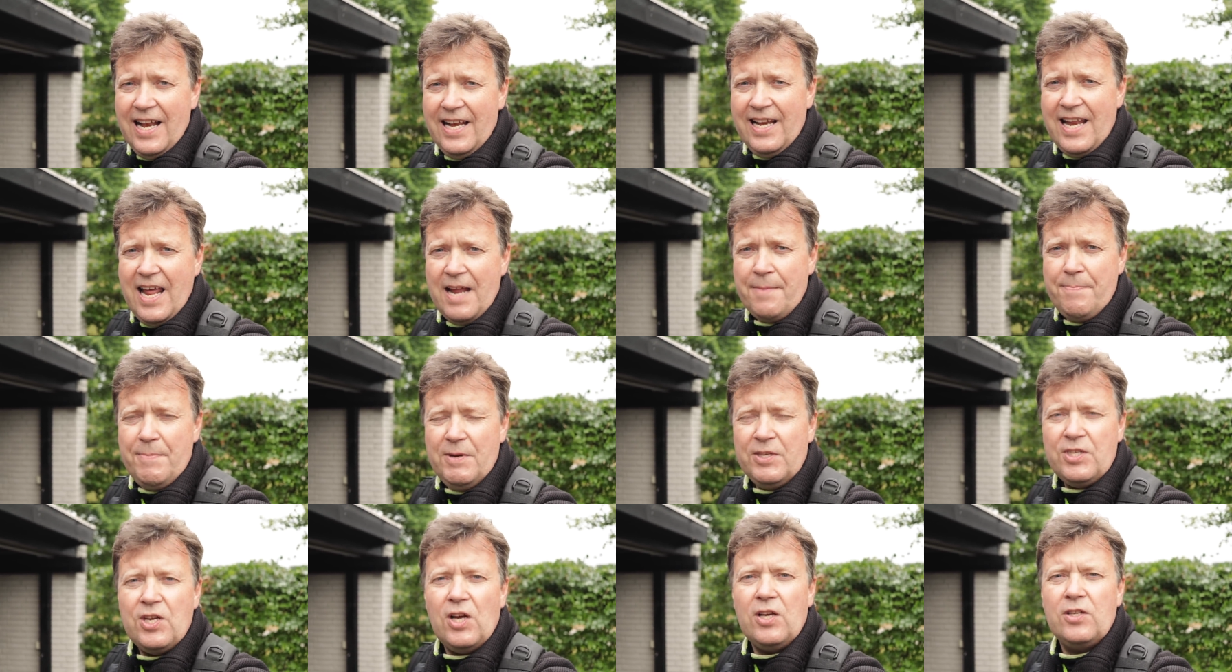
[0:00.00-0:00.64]

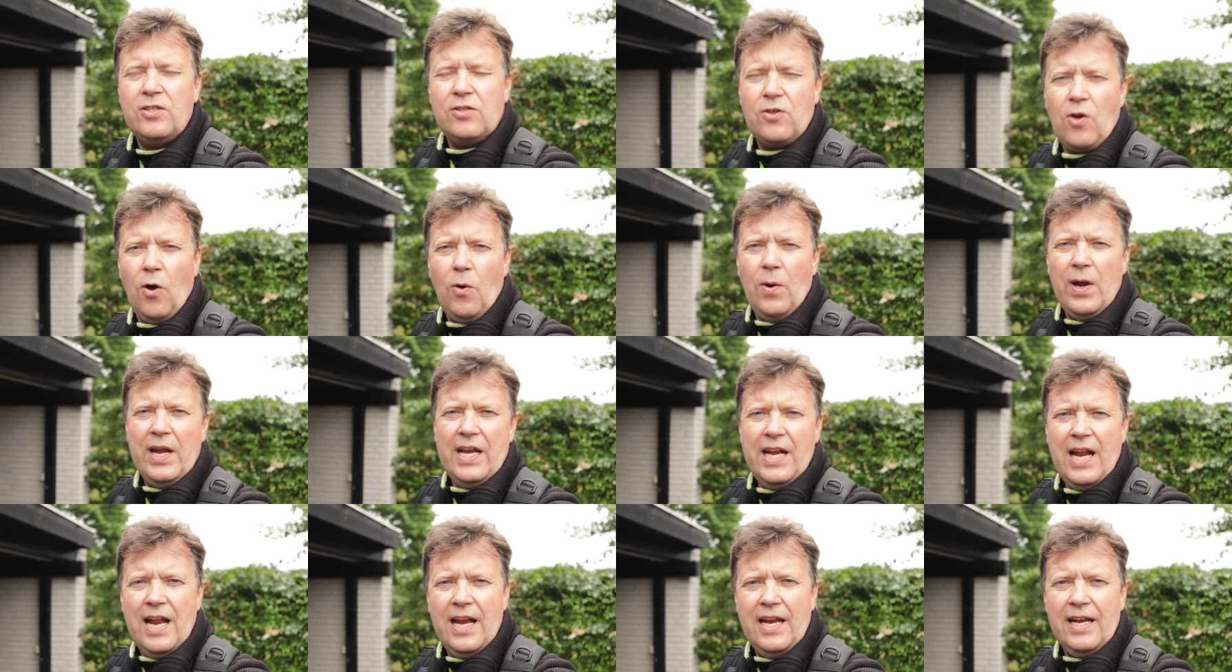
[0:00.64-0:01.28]
let me just go
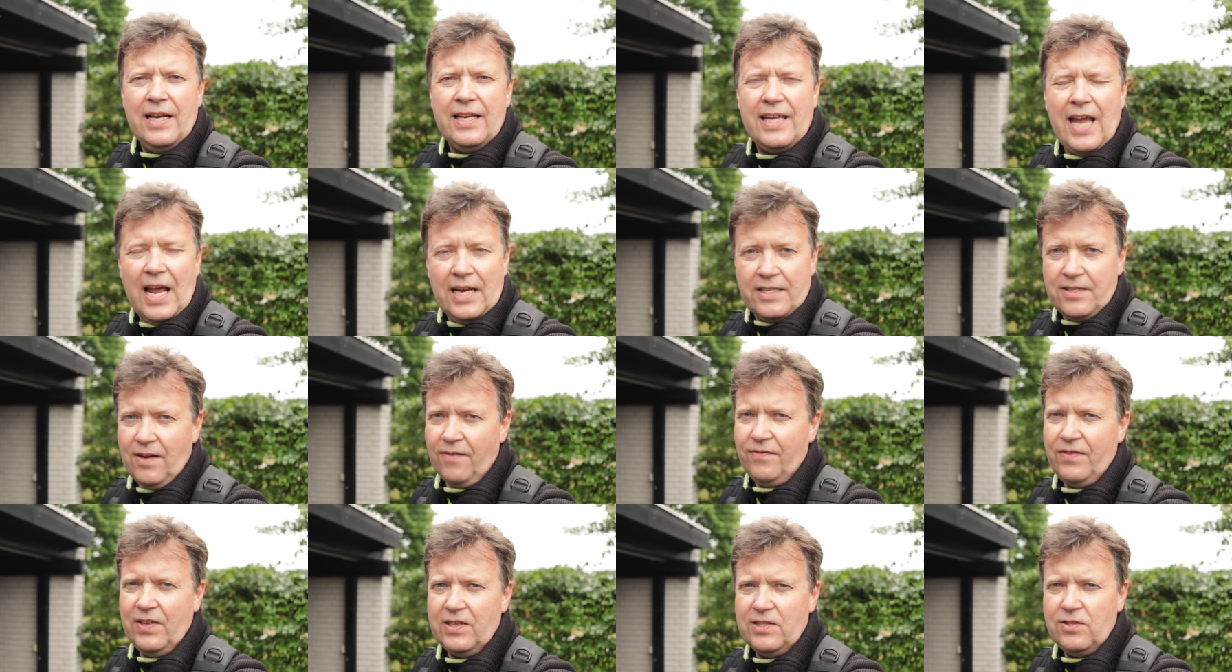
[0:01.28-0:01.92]
in and get
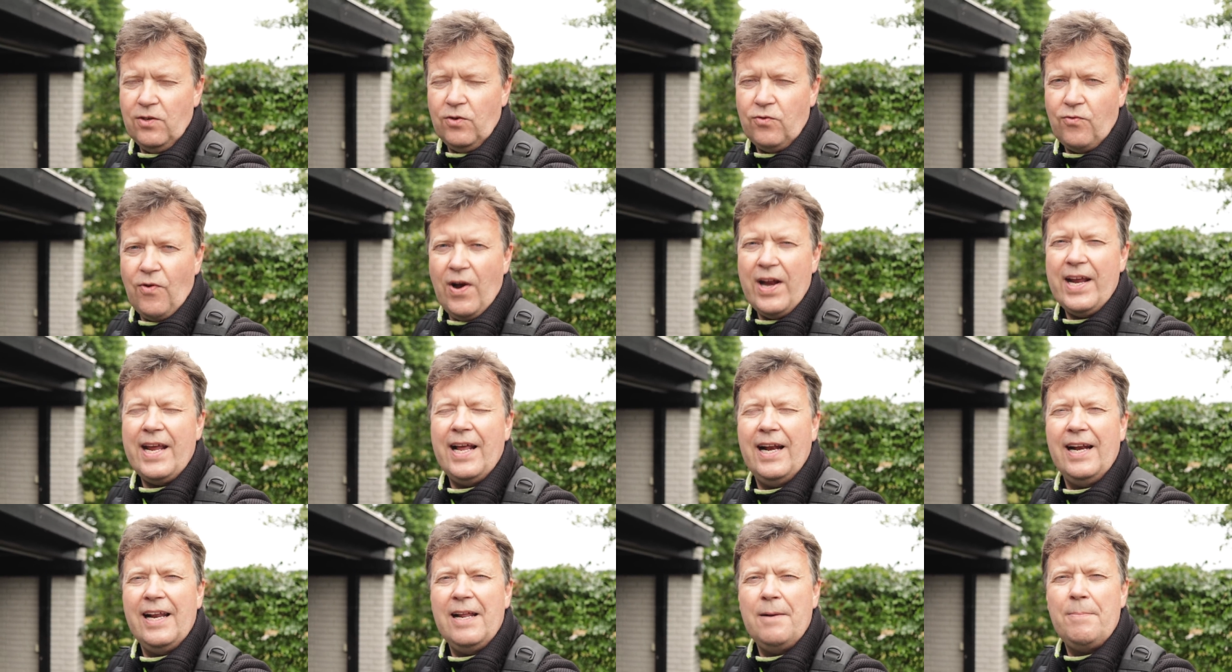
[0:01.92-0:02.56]
something to
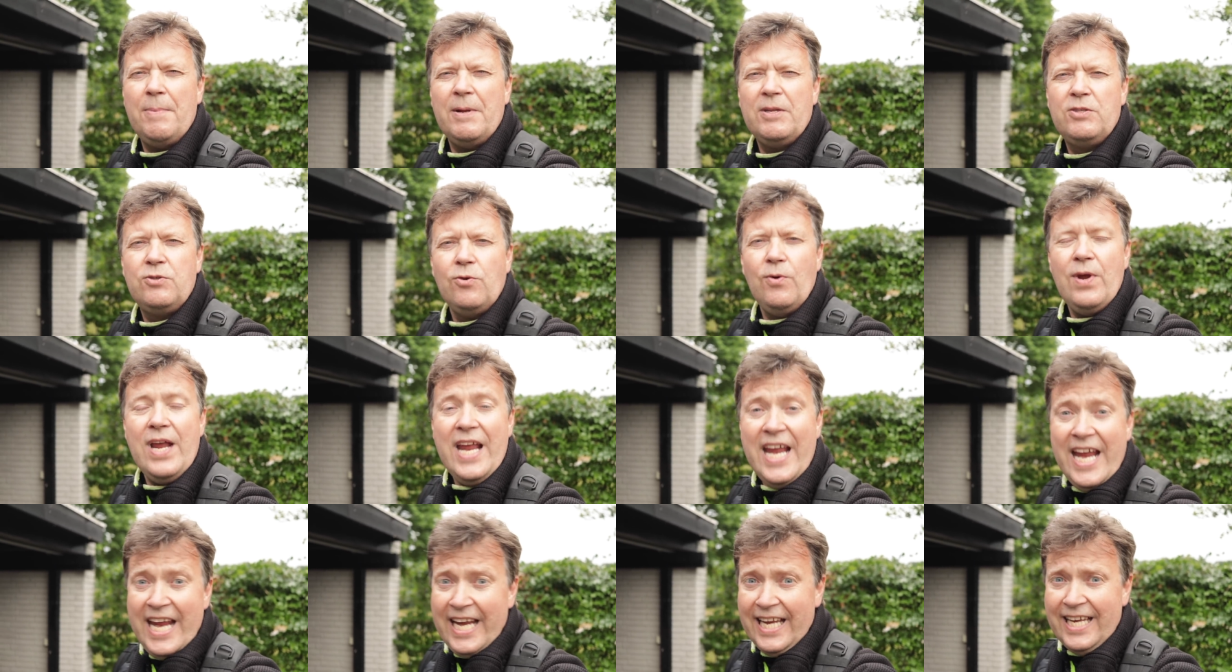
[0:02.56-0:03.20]
drink, a little bit to
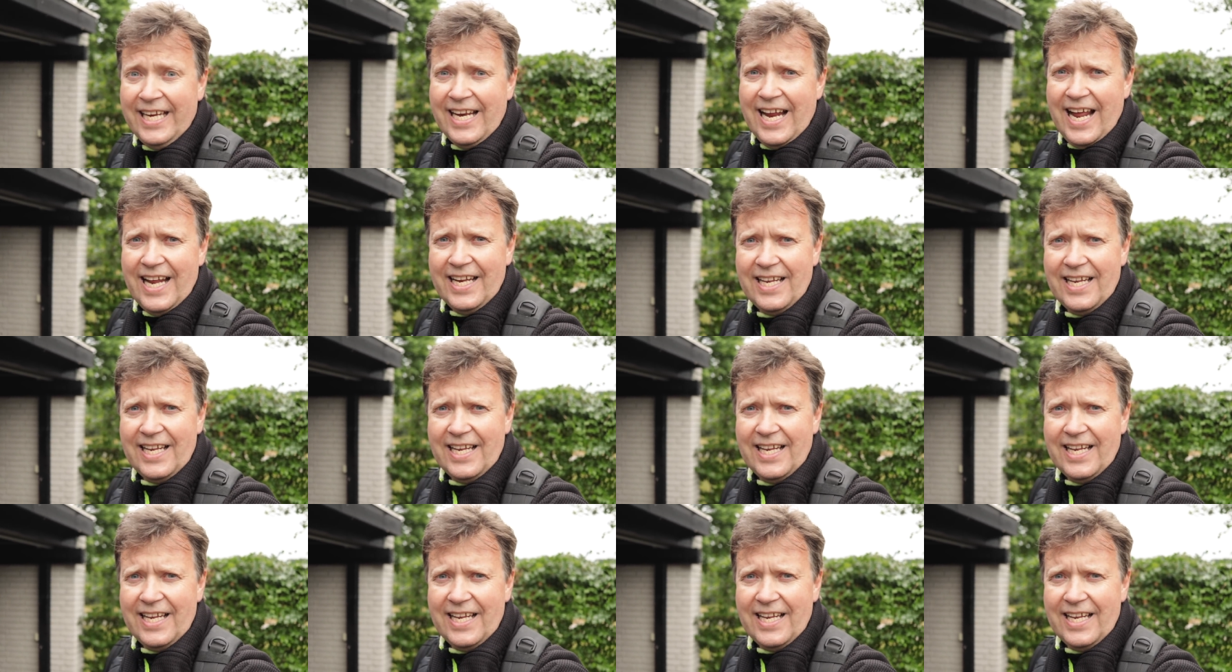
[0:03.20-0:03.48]
eat,